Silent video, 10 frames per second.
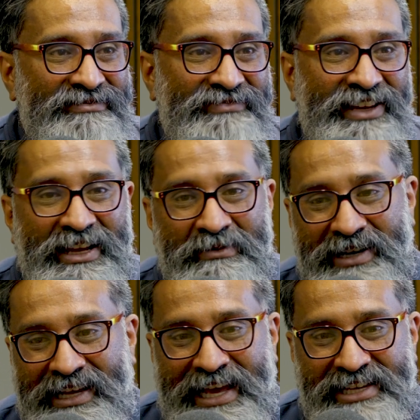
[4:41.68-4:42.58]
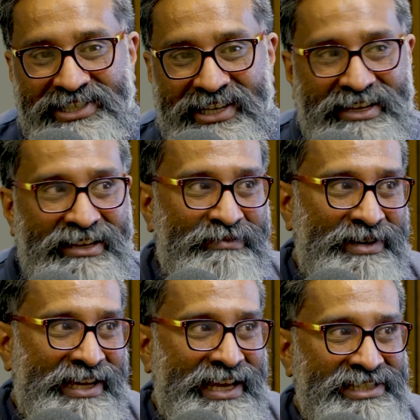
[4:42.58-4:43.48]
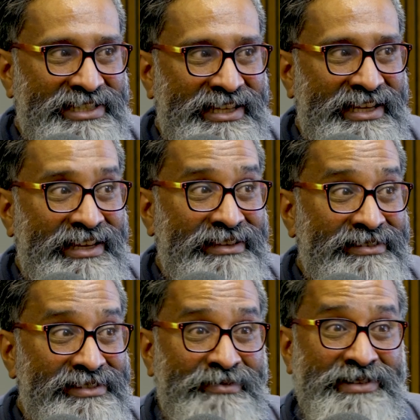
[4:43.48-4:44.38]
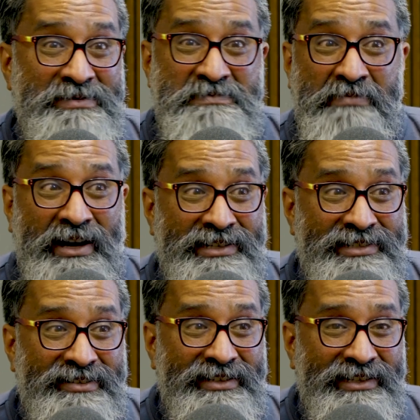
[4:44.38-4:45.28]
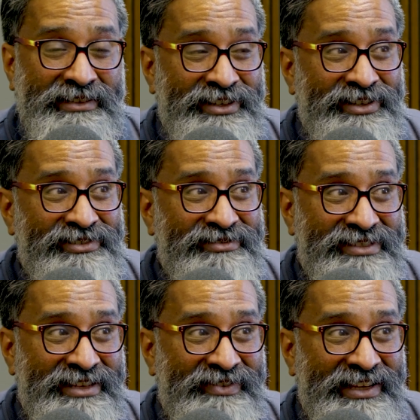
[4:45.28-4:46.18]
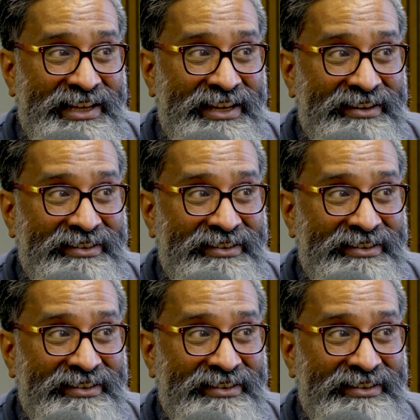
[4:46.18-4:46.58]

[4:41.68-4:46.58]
Getting a bit of cash here, a bit of cash there, sometimes bartering, stuff like that.